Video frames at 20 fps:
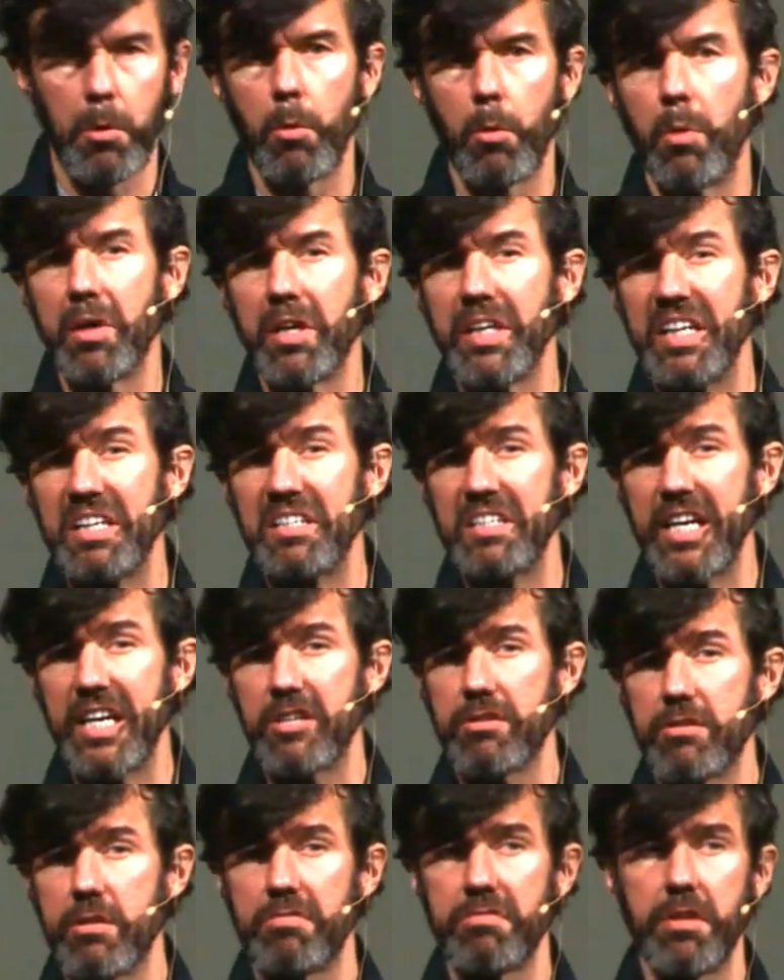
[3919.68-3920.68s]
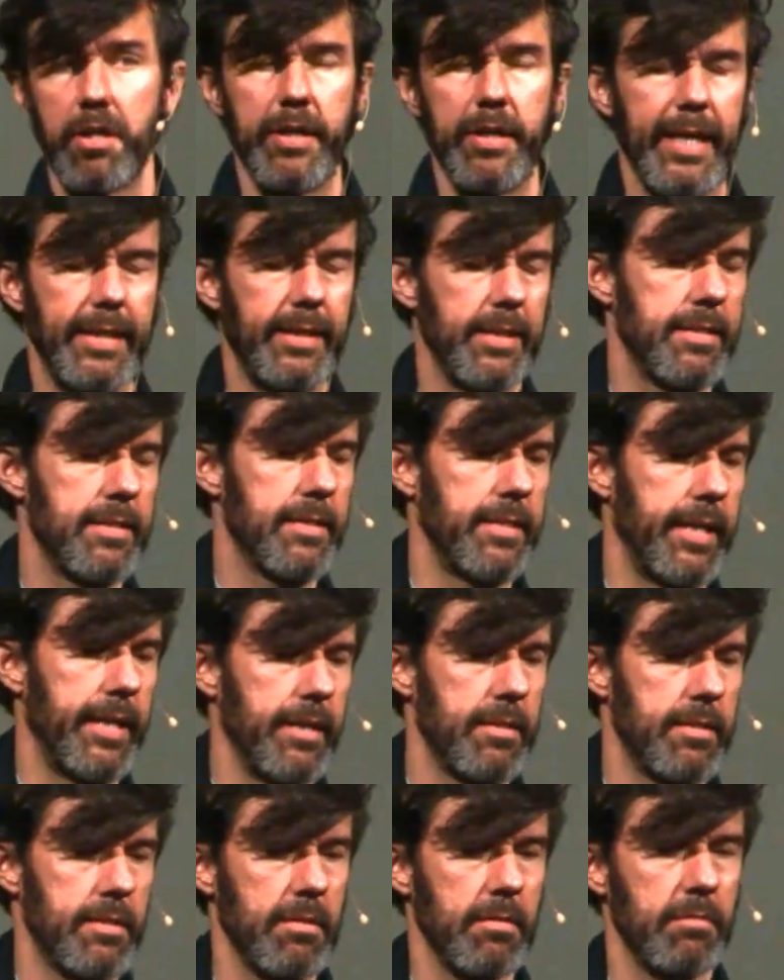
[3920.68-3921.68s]
organization of the United
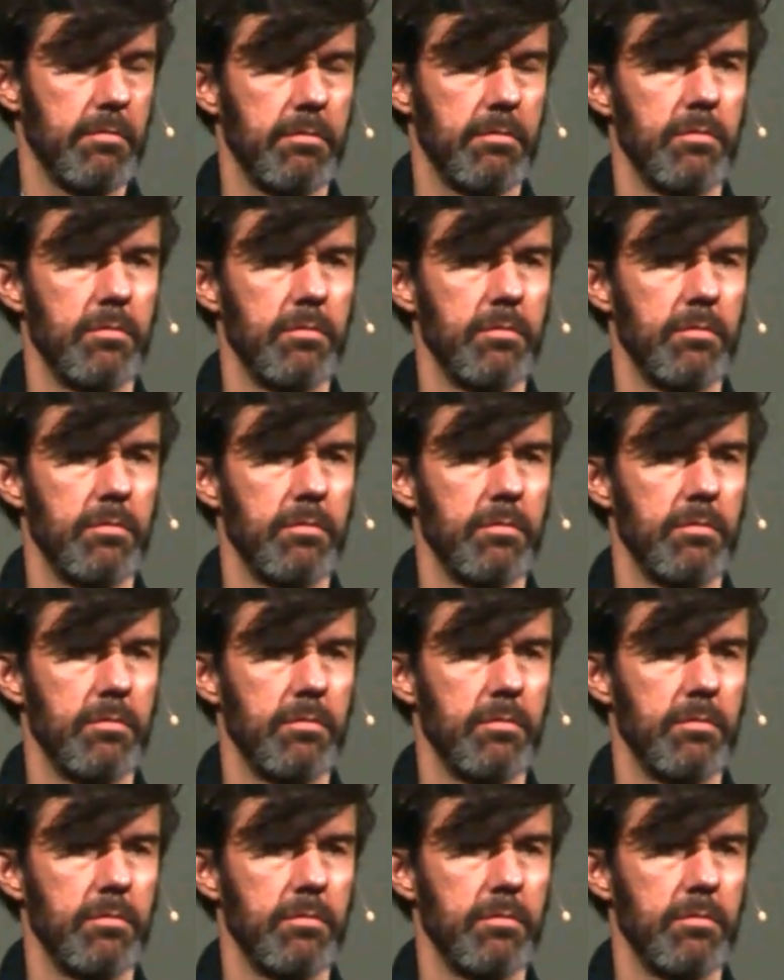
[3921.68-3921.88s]
States.